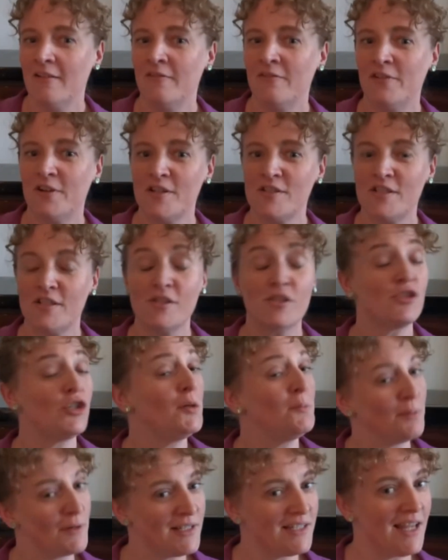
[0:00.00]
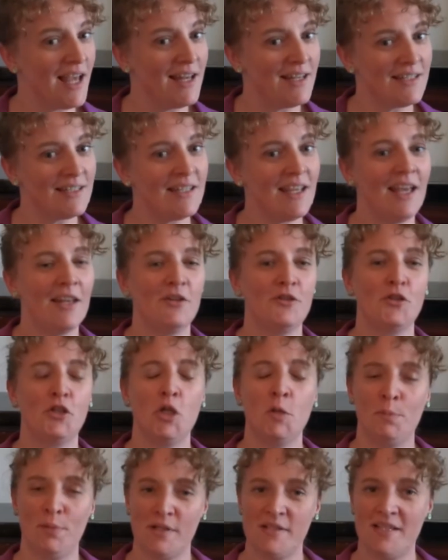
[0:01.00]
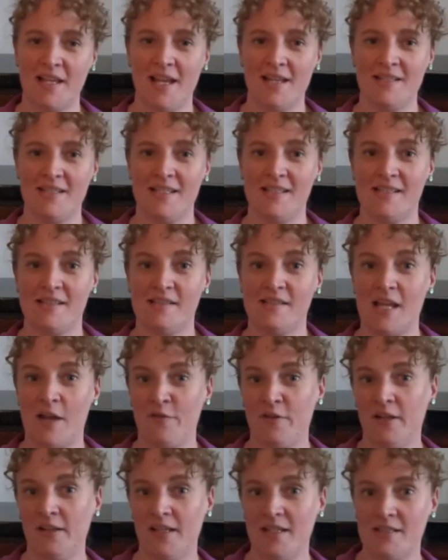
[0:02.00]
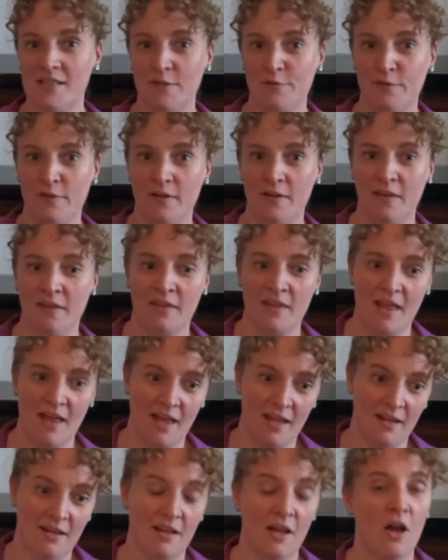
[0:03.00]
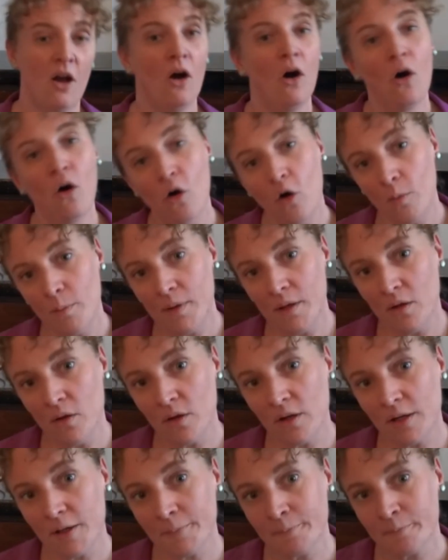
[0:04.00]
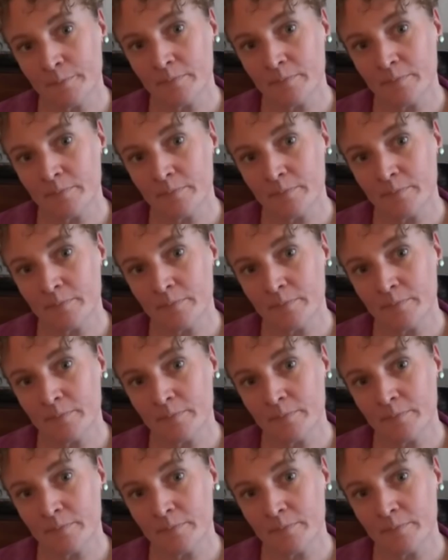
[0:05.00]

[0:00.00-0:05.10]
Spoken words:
versus 2%, and 2% is definitely different than whole milk.